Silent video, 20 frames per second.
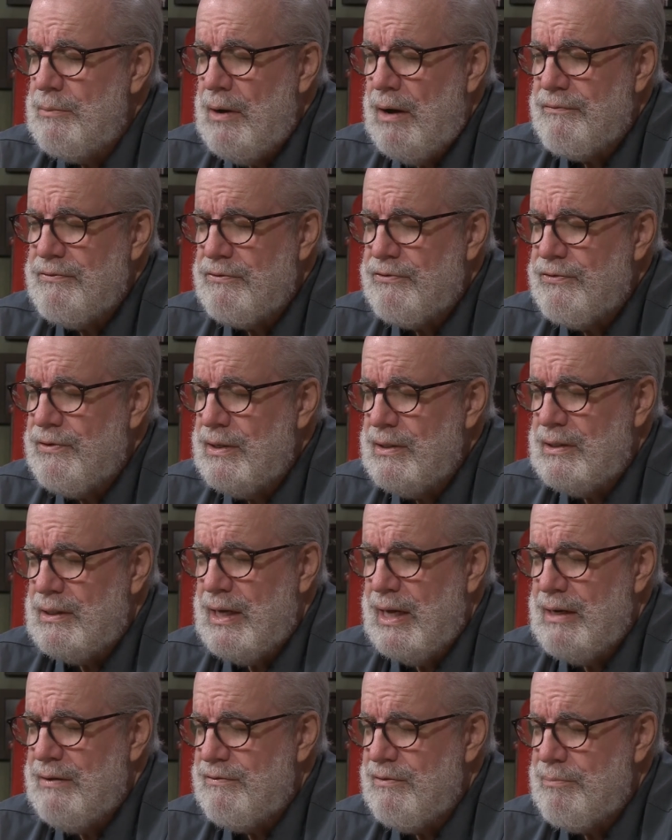off the front
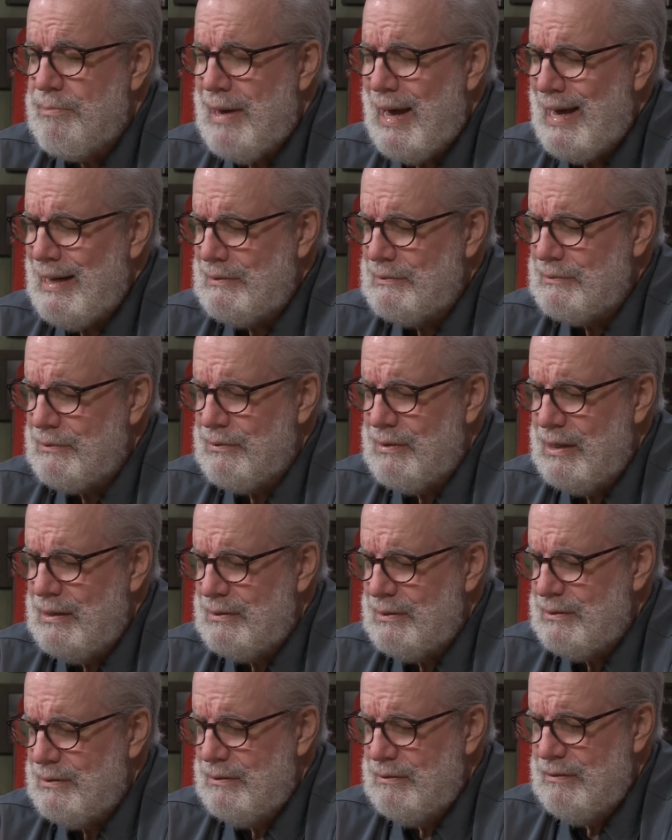line of a
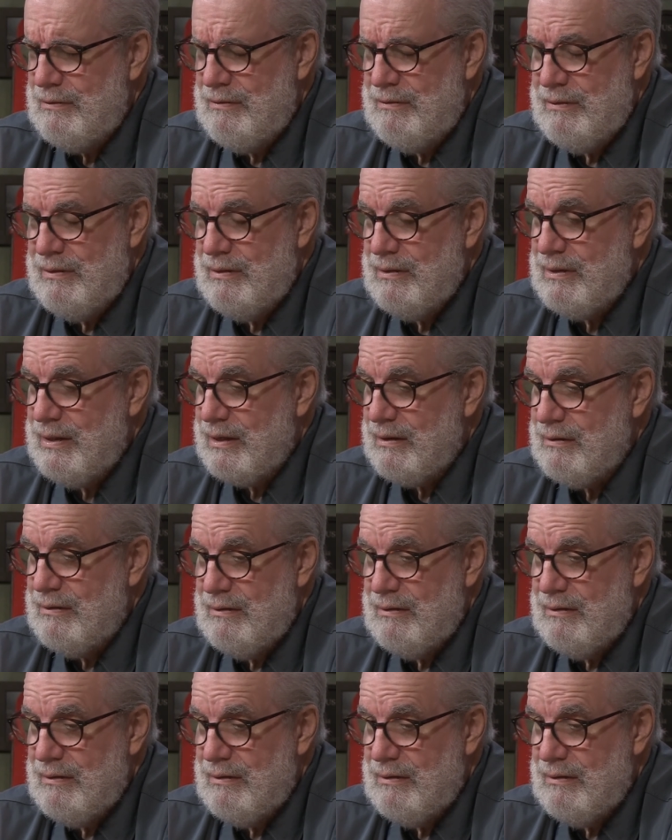battleground. Like,